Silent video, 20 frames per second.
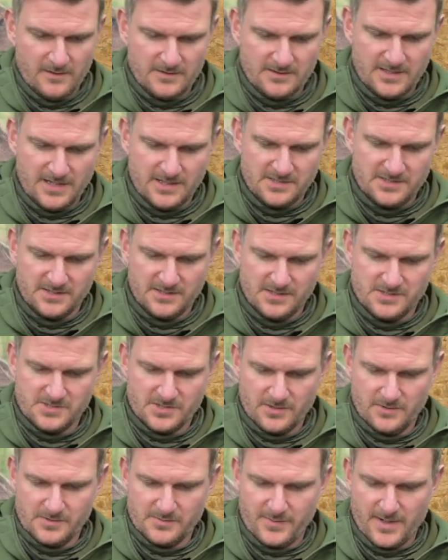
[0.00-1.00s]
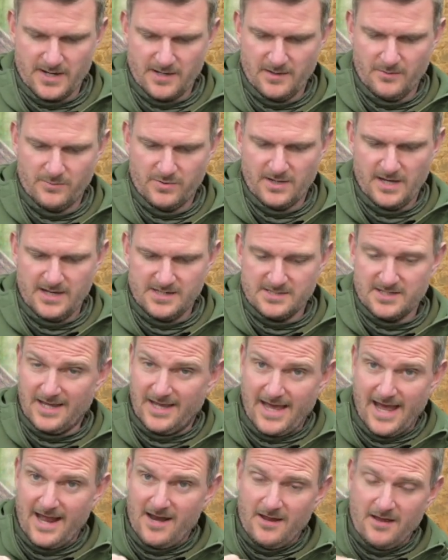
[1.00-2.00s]
Tension these screws back in place.
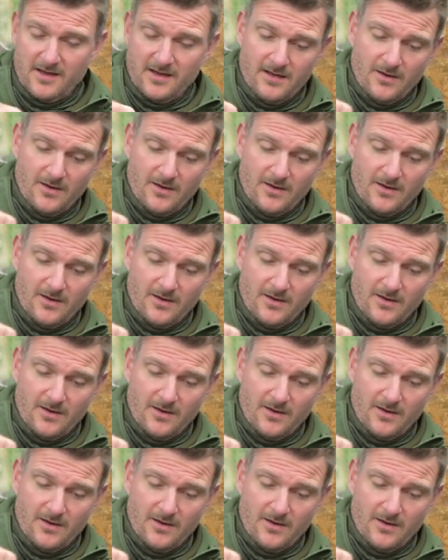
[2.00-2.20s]
Again,